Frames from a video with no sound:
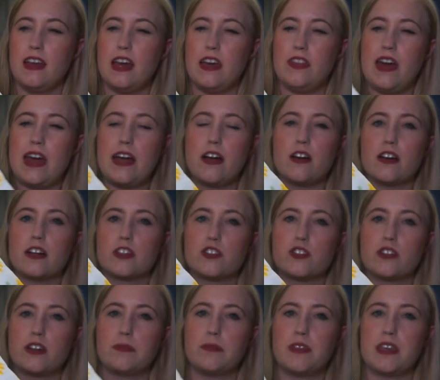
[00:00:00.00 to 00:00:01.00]
And they are
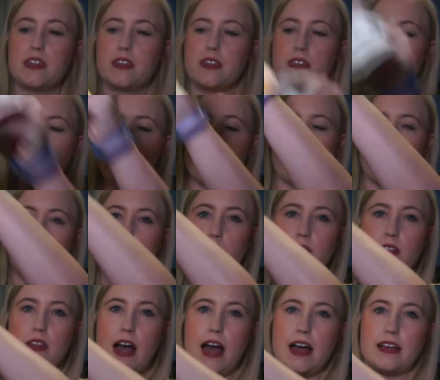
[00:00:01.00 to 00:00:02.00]
extremely thick and
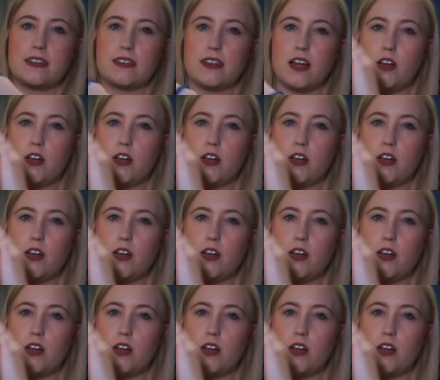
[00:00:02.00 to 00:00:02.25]
will last